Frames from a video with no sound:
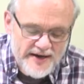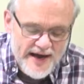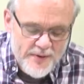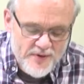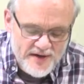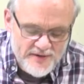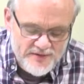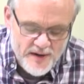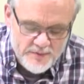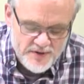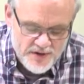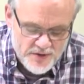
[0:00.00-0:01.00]
and I would lift
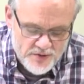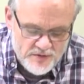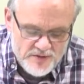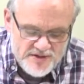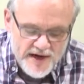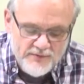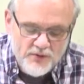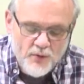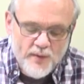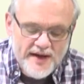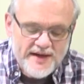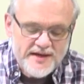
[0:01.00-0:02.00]
up to you
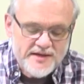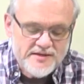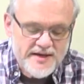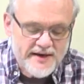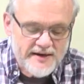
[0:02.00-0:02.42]
several ways.